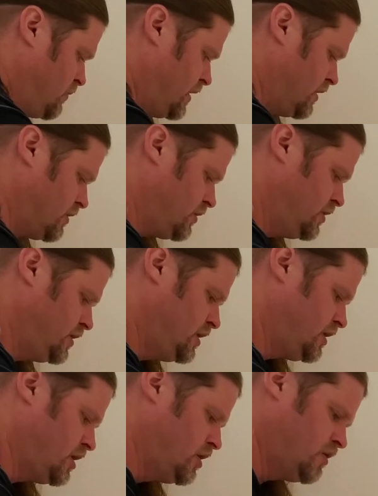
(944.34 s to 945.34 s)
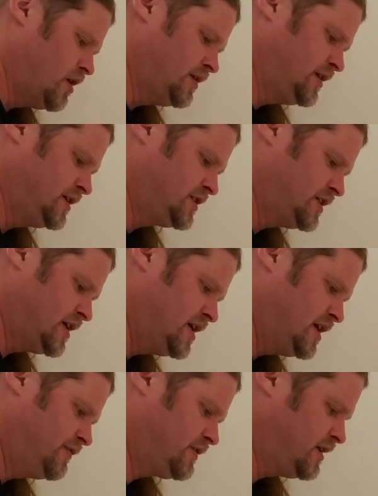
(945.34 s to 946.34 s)
we are good to go on this
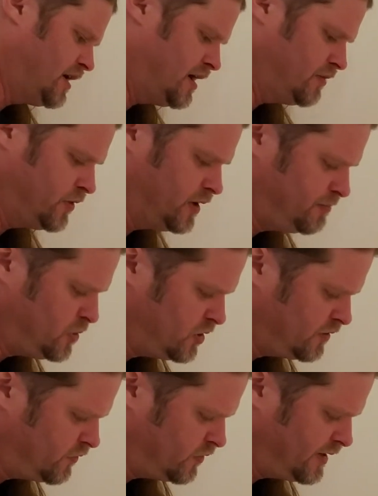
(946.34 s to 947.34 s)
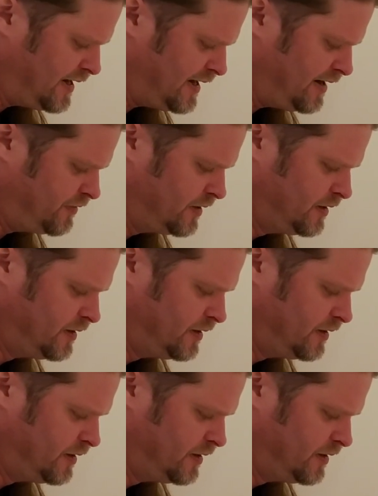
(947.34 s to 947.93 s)
knife. God, what a beautiful knife.